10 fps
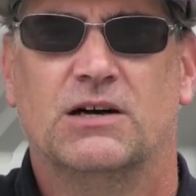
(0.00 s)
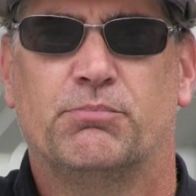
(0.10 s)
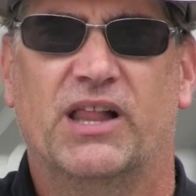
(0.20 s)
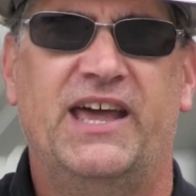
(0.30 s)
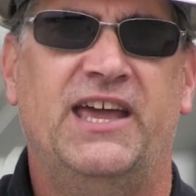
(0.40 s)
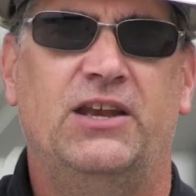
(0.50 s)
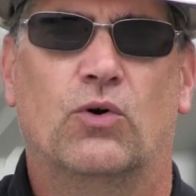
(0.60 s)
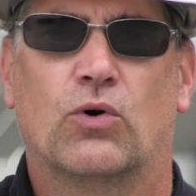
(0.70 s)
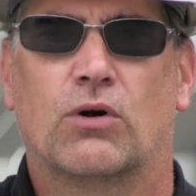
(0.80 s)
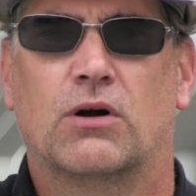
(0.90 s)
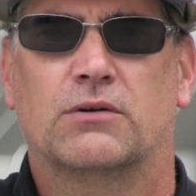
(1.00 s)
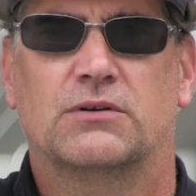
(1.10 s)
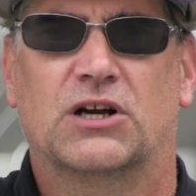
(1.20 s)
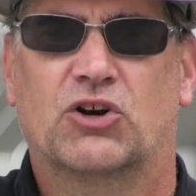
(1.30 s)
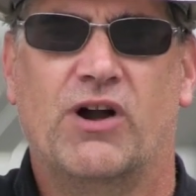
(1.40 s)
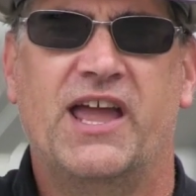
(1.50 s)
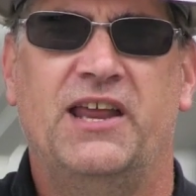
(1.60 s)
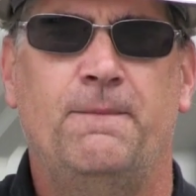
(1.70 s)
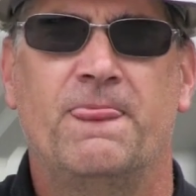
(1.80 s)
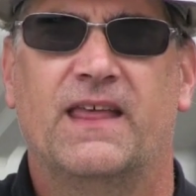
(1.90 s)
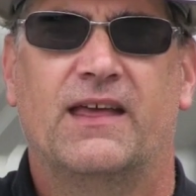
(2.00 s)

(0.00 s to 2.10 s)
blade or a crane